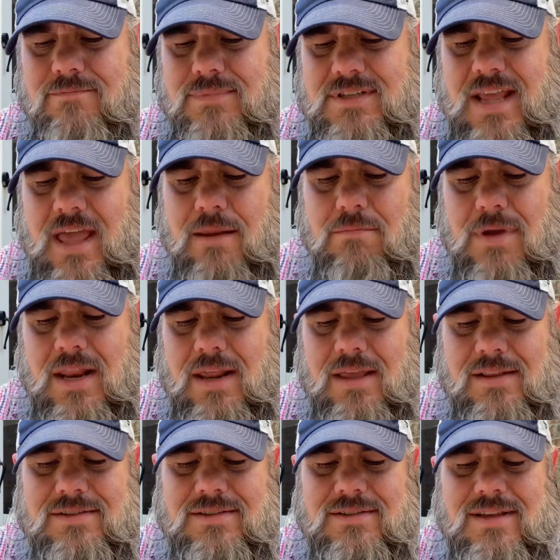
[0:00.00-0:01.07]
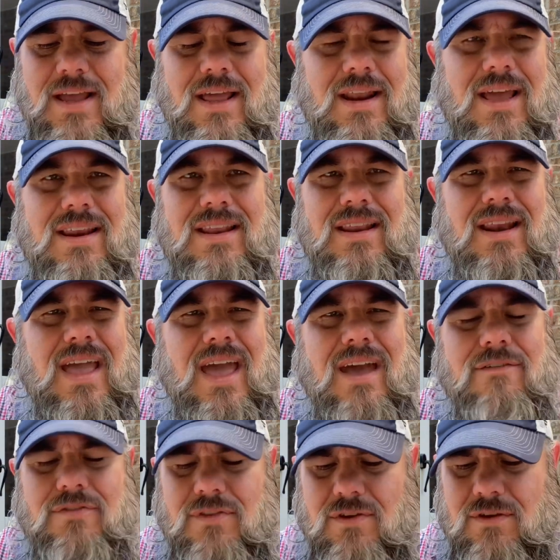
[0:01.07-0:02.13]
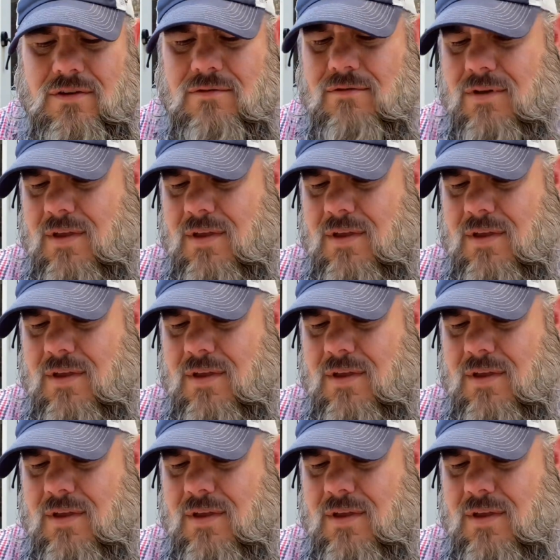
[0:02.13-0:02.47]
10 minutes and I didn't have to.